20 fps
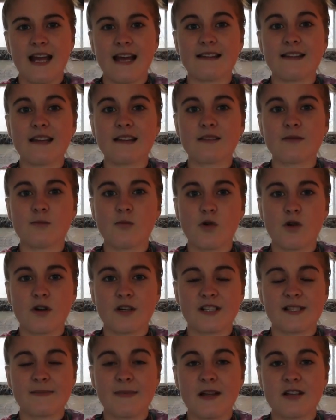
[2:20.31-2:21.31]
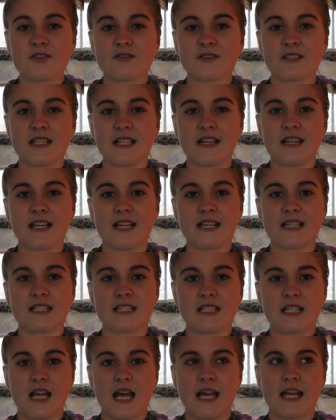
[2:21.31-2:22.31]
And then the more specialty
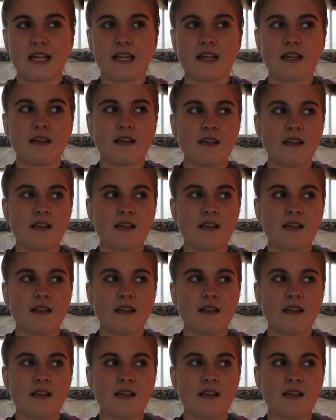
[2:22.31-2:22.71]
things, like